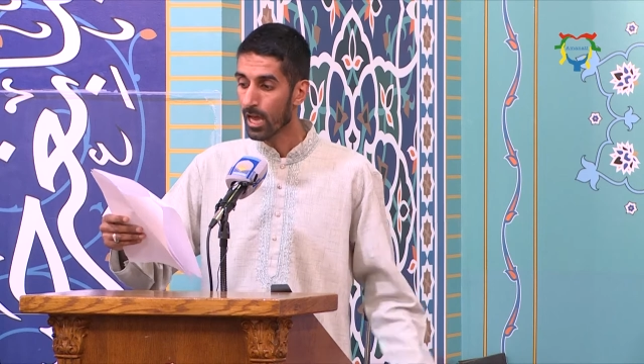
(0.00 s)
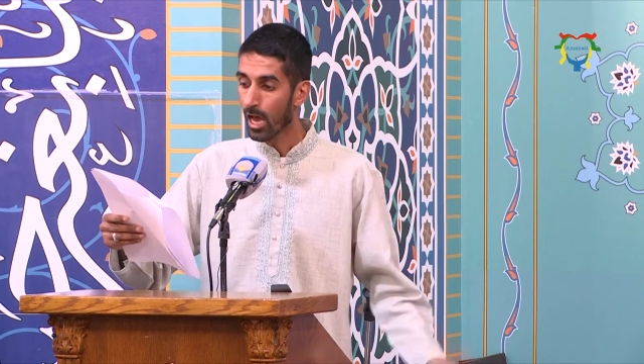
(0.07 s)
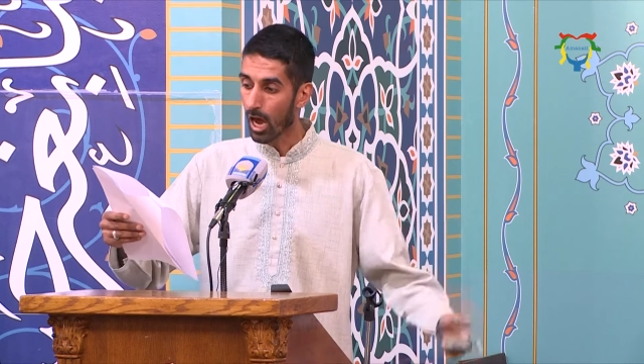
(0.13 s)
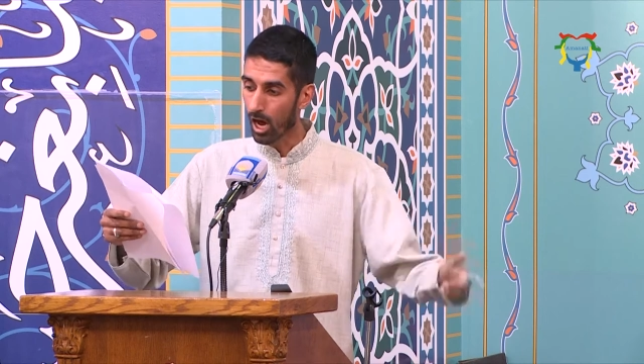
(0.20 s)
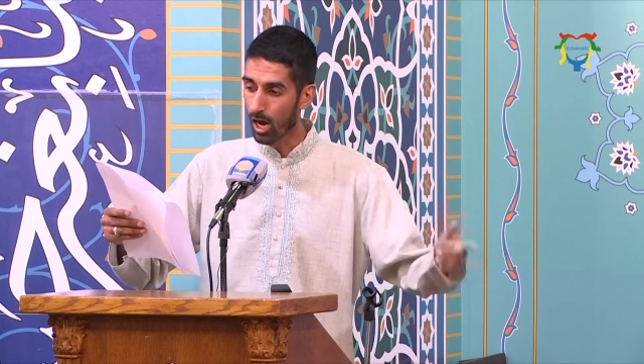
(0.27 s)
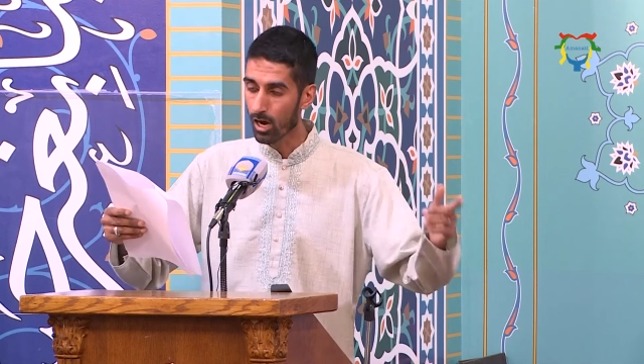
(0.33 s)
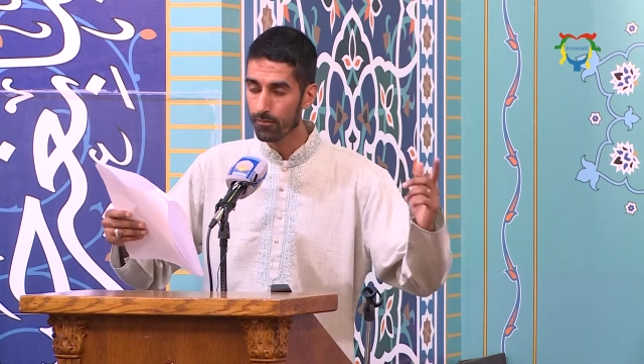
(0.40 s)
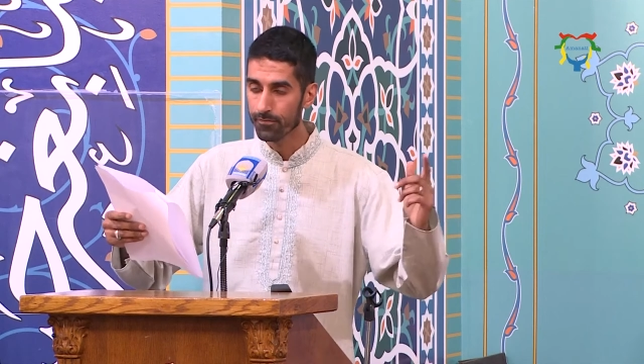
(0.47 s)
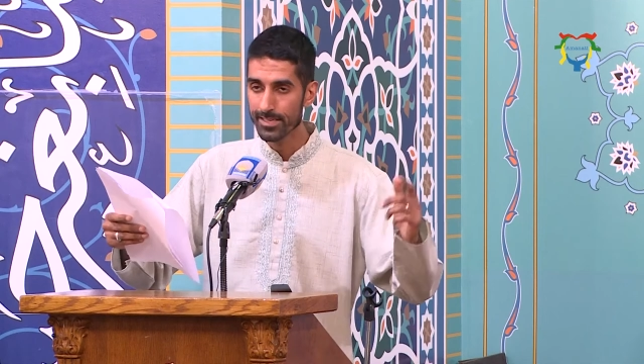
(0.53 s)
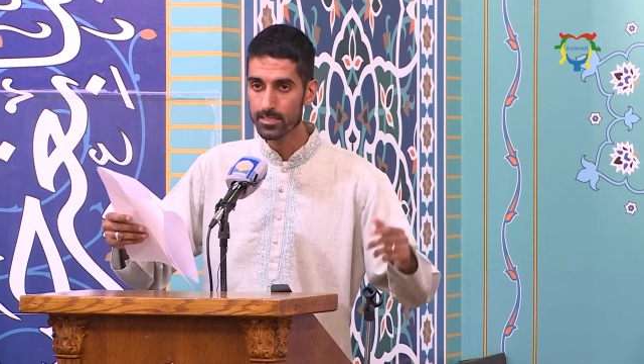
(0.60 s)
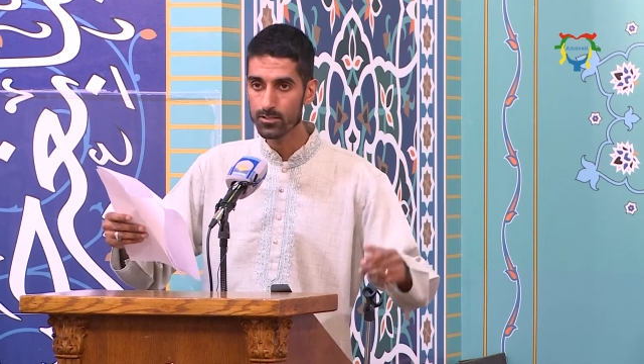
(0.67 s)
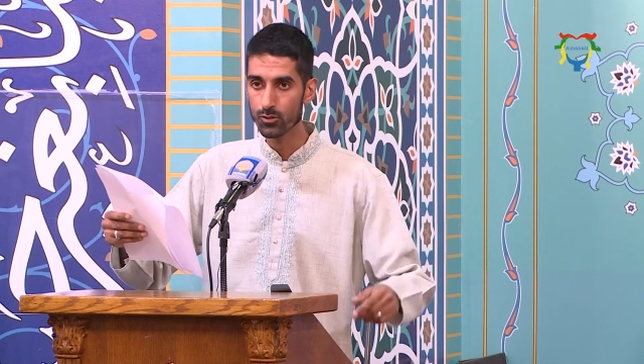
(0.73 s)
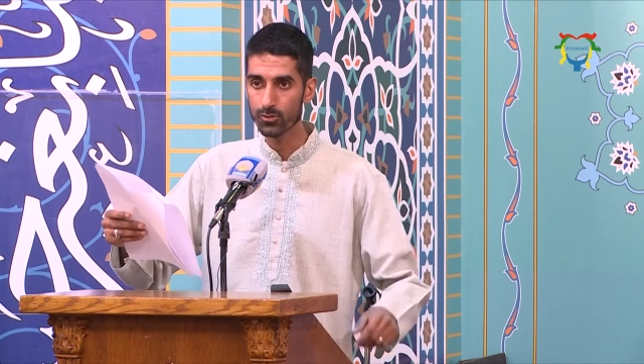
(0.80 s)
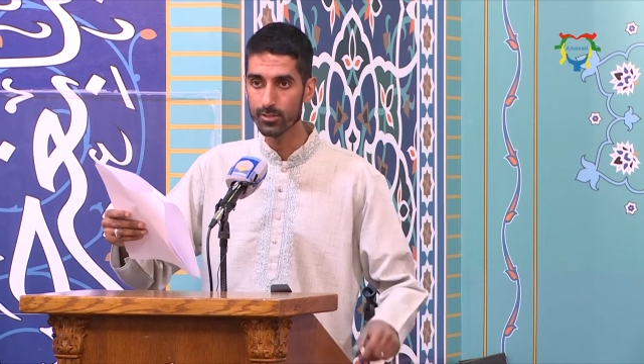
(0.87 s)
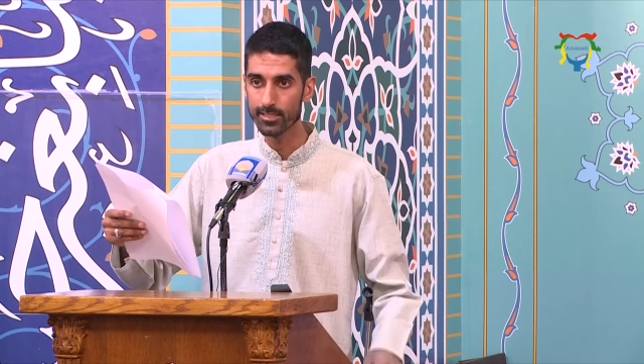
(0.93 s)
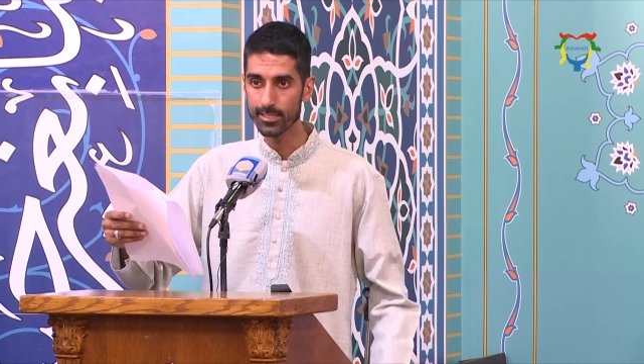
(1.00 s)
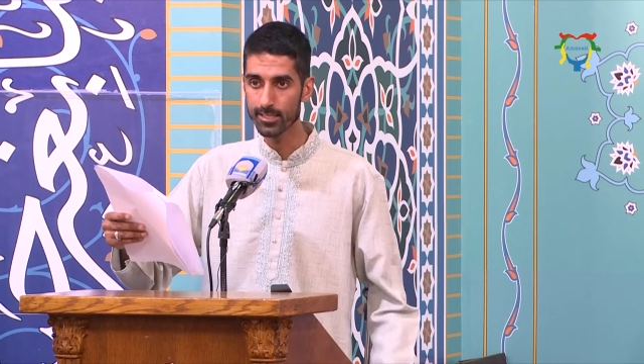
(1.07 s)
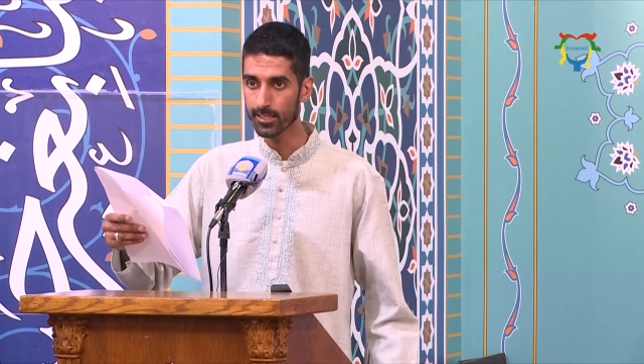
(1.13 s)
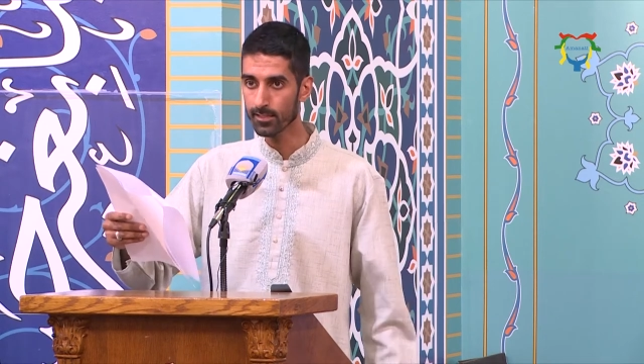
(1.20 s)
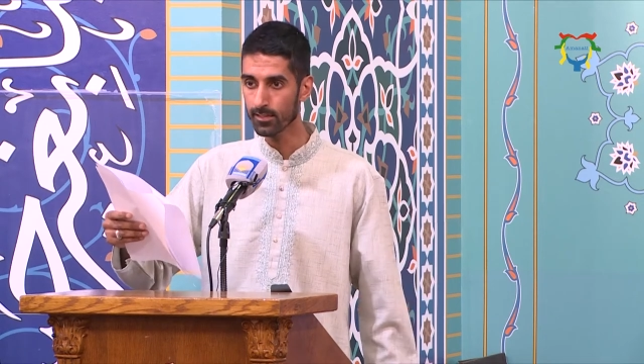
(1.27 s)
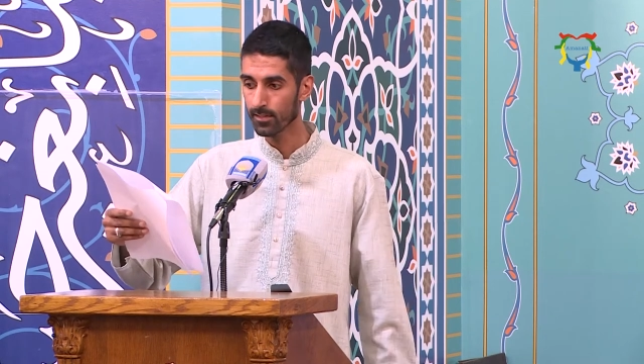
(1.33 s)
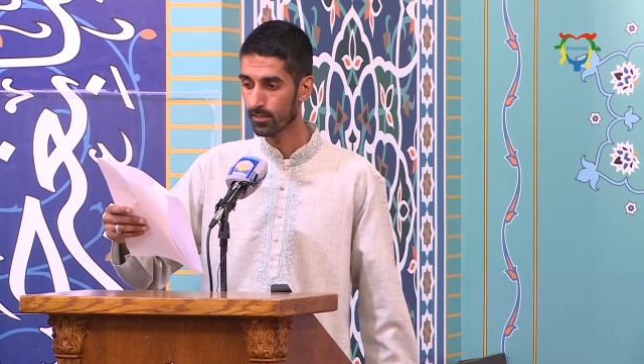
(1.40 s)
Hafiz
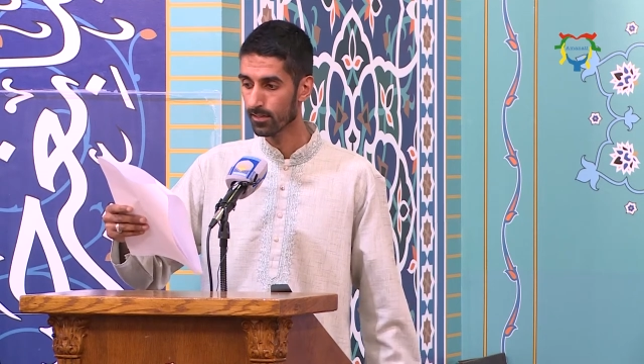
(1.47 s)
al-Deen,